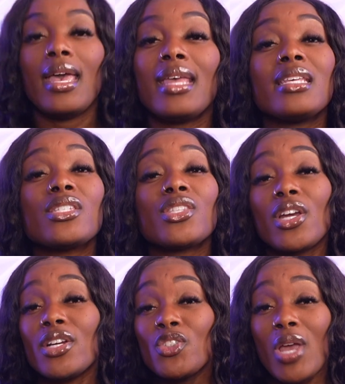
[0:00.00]
And this
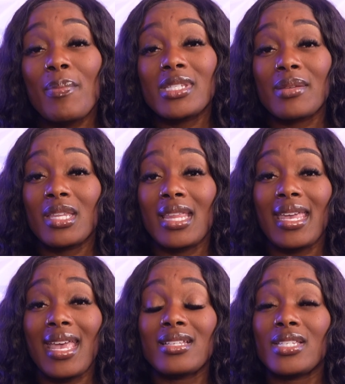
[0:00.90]
third trap is something
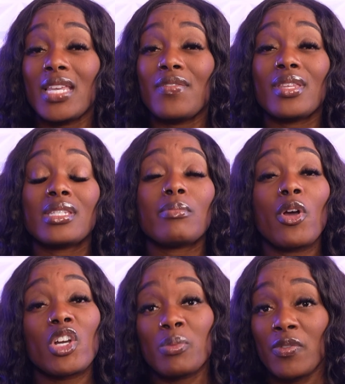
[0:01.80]
that catches even the
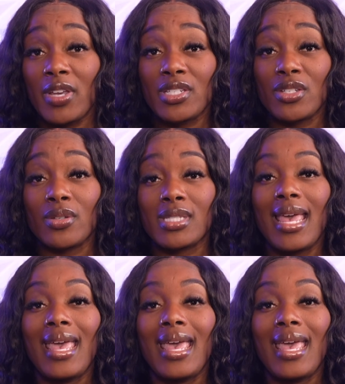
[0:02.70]
smartest professionals,